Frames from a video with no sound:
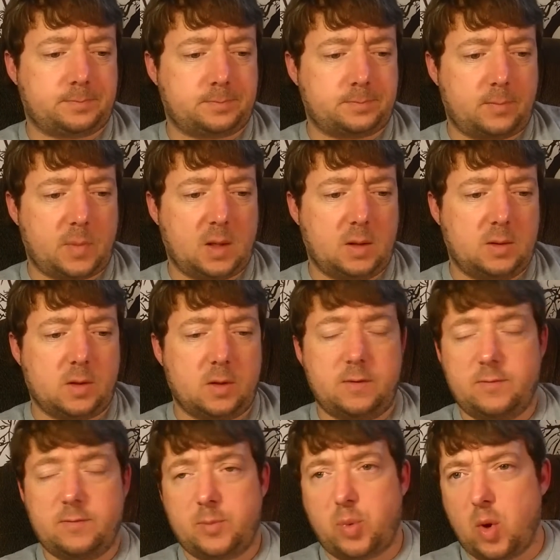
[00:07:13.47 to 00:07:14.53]
So even
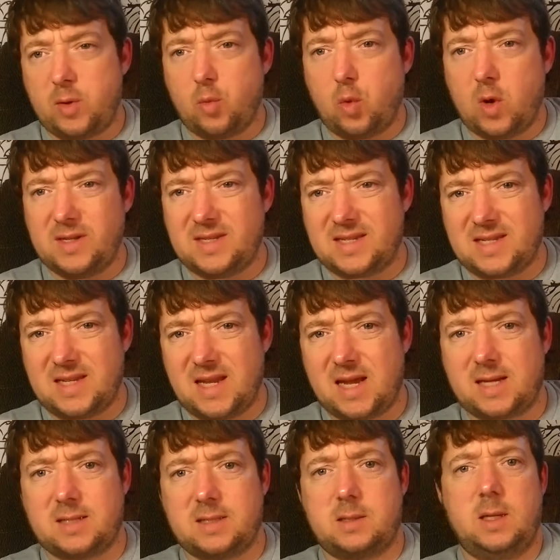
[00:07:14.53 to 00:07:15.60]

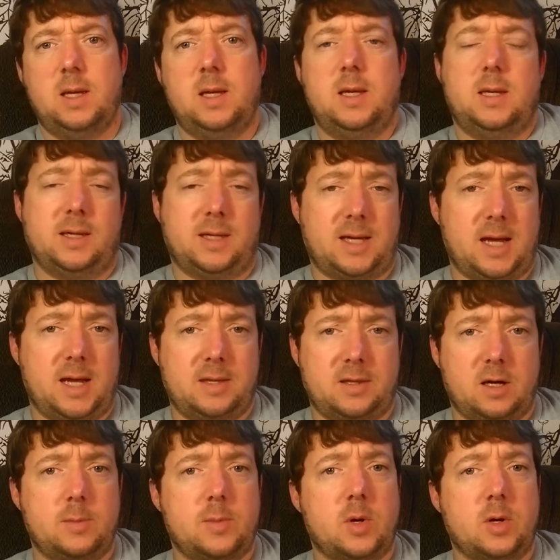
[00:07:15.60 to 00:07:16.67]
0.16 in Canthal
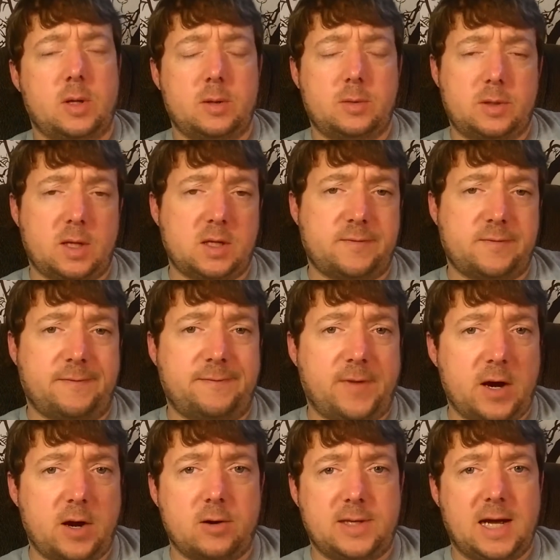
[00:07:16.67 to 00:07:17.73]
mode, it does
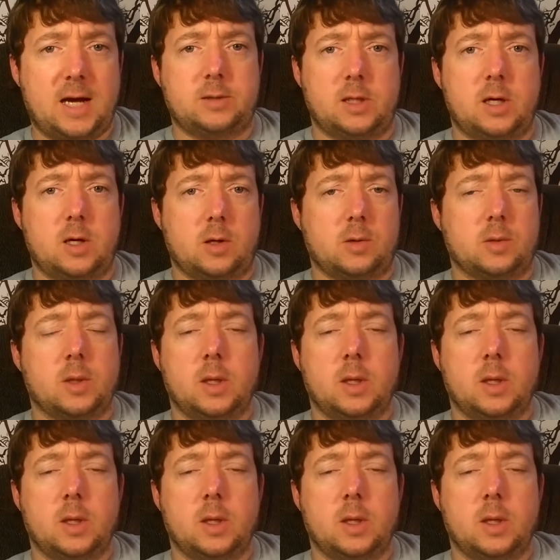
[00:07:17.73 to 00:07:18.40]
fire down low,